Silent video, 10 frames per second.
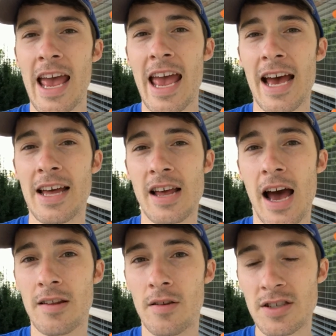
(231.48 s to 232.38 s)
And
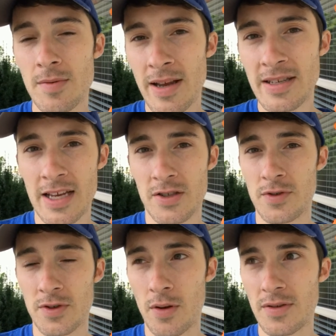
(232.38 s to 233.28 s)
I looked at my test
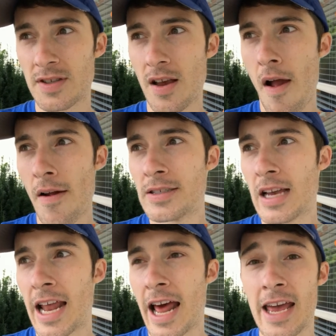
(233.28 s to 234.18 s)
results,
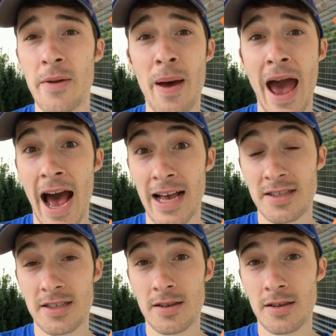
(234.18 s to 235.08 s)
and I had
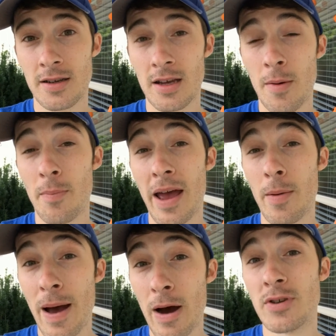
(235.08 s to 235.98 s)
passed by
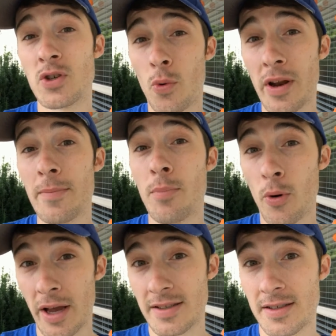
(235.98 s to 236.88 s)
about 20
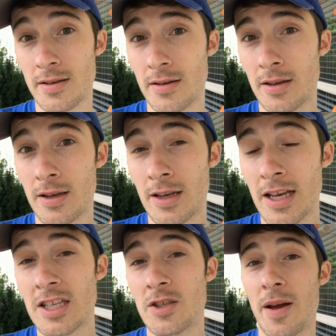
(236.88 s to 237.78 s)
points.
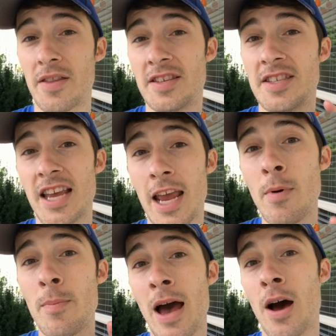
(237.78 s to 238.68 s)
So about the same
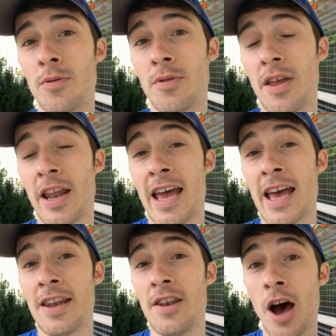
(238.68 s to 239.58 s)
amount that I
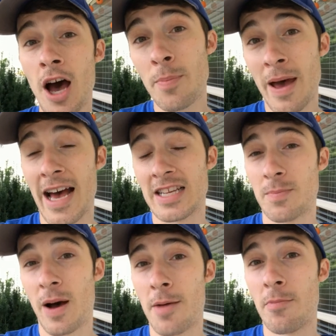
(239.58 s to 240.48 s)
had not
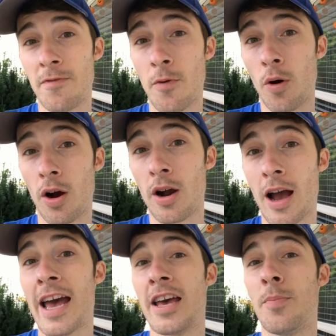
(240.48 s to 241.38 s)
passed by before,
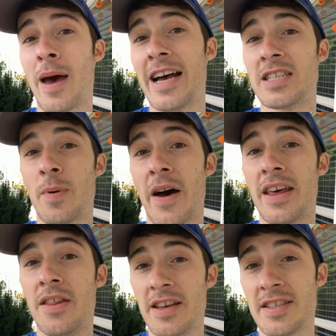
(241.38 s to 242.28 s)
I had passed
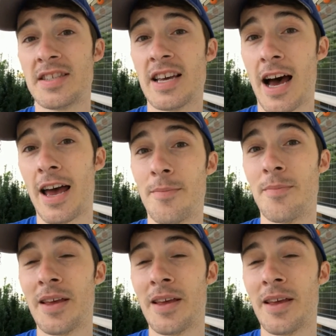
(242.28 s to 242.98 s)
by this time.